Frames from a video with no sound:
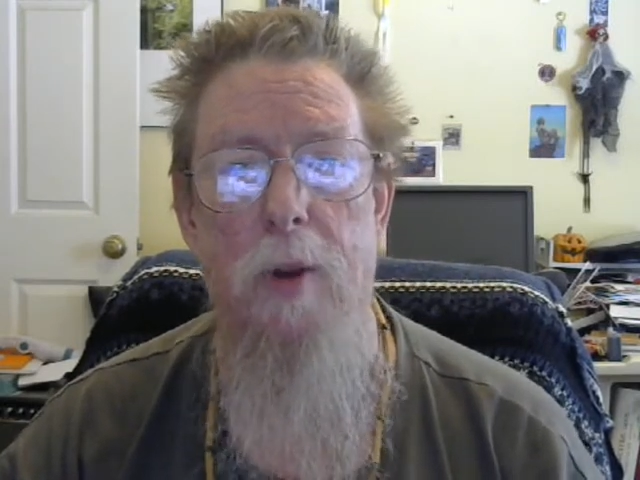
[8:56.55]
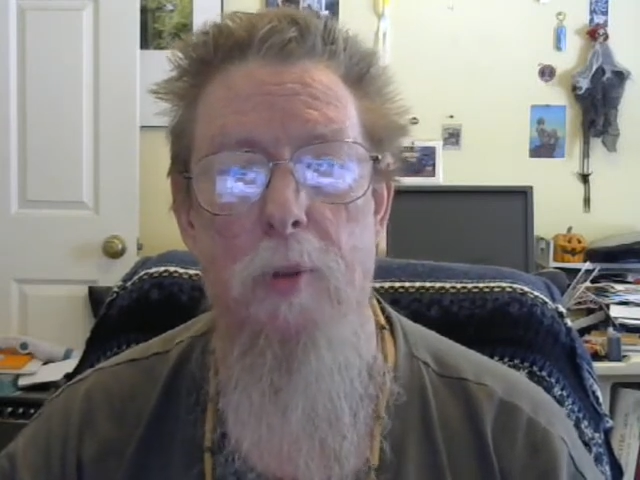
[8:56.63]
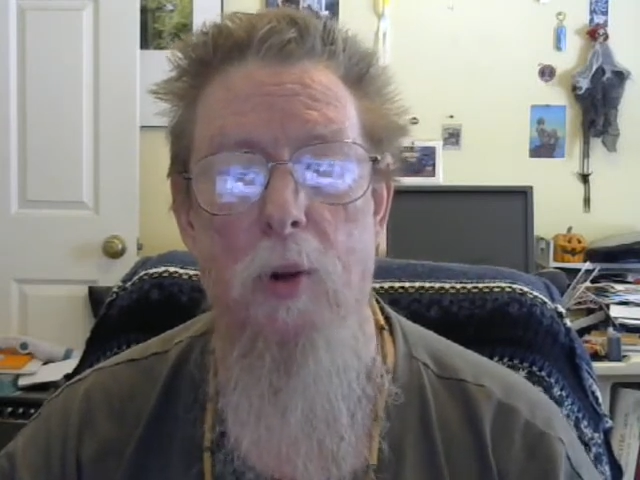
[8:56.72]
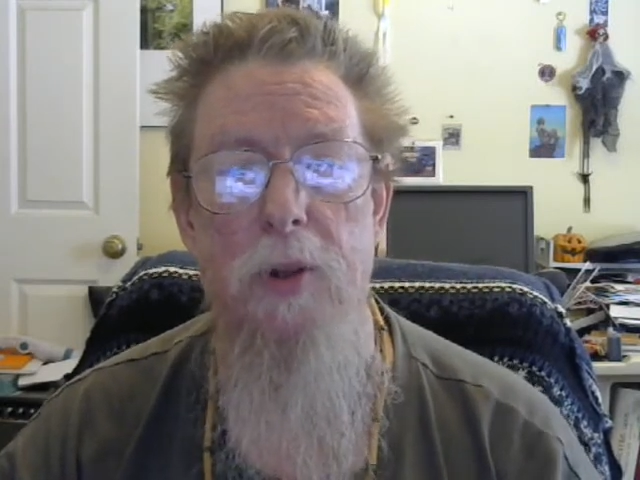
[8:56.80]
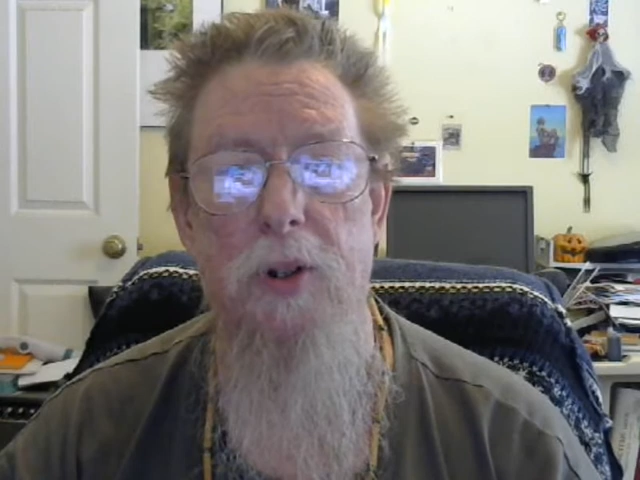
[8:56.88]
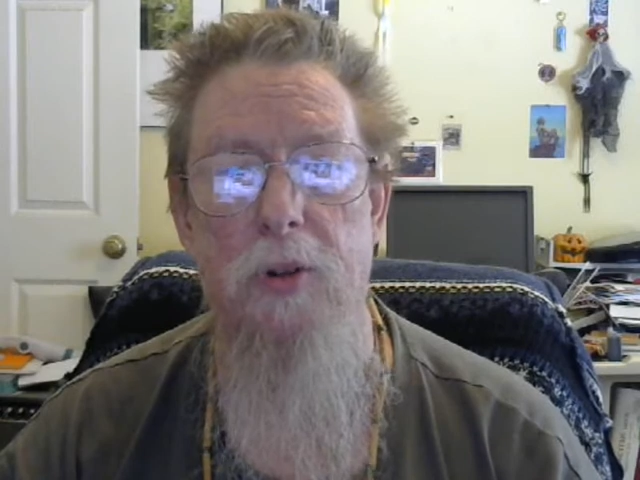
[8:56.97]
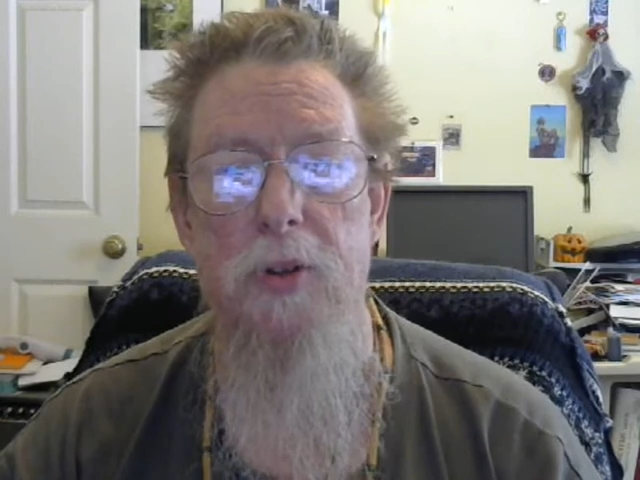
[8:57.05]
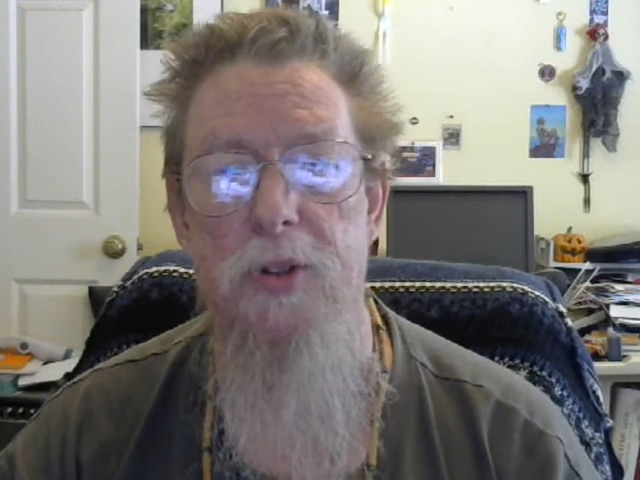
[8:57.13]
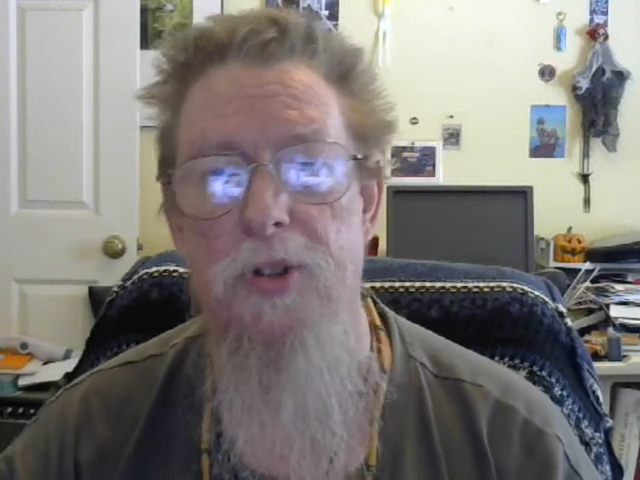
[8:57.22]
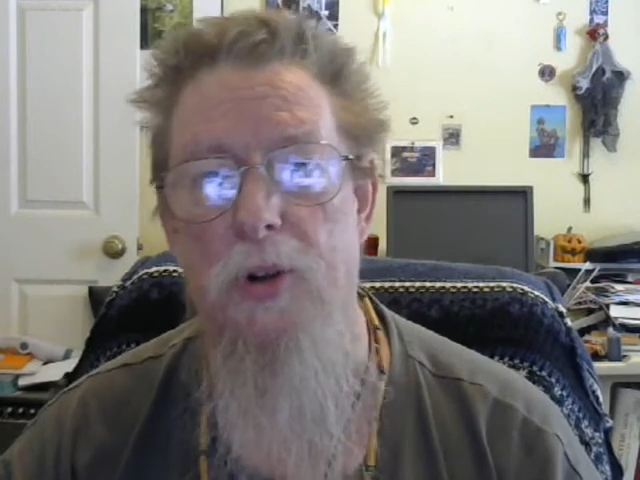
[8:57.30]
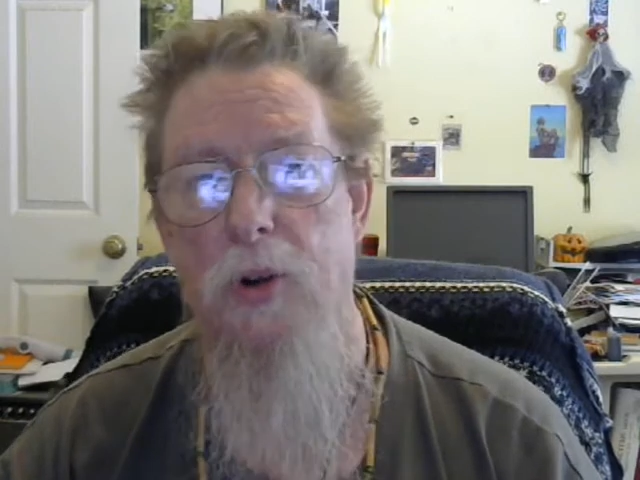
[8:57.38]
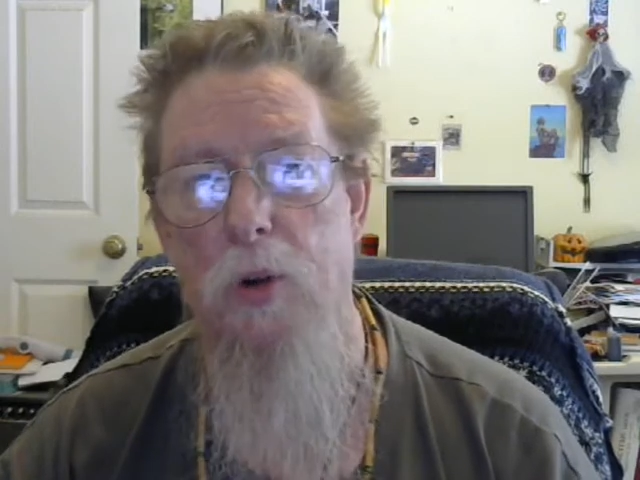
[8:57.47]
I'm holding on the
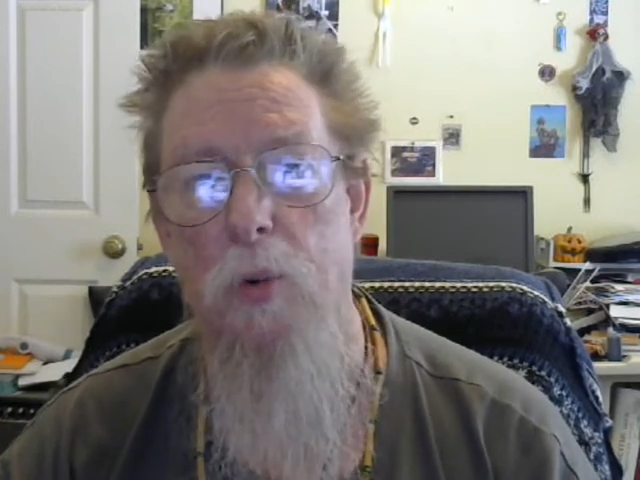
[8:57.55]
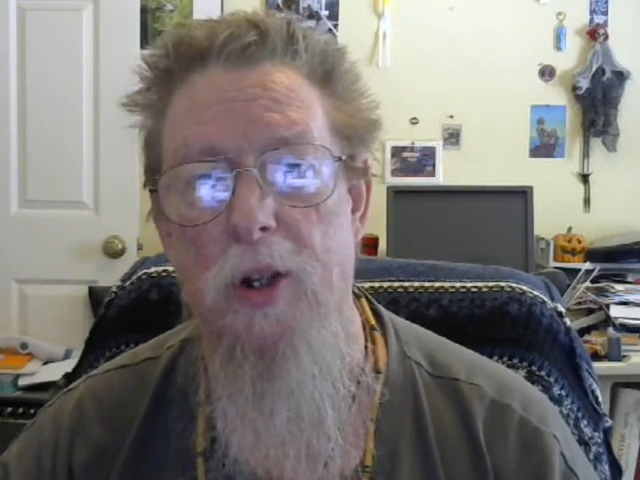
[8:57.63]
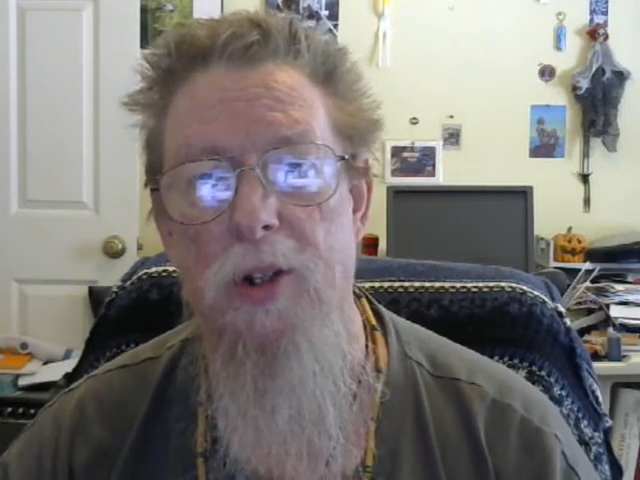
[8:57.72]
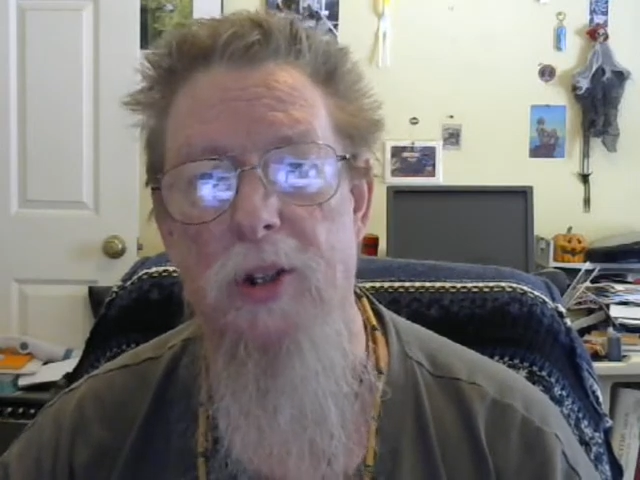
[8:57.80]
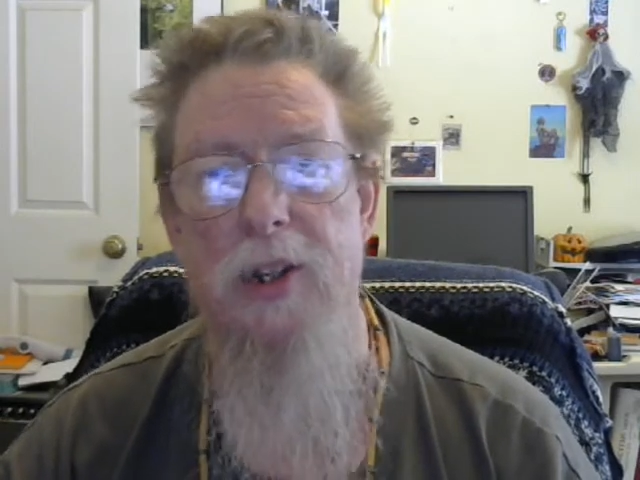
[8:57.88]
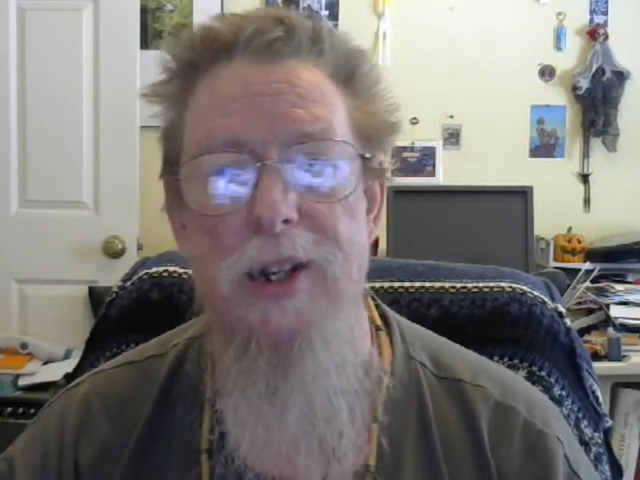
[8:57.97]
steering wheel and